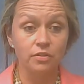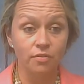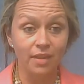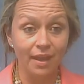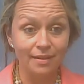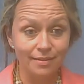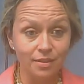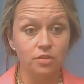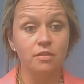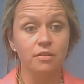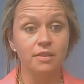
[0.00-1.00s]
So that
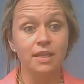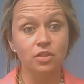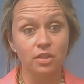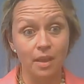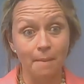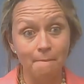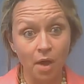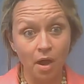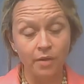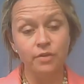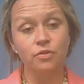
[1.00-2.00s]
digitalization, that
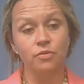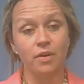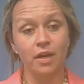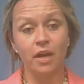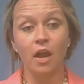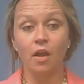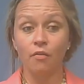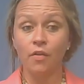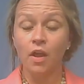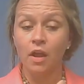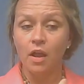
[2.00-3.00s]
monitoring of,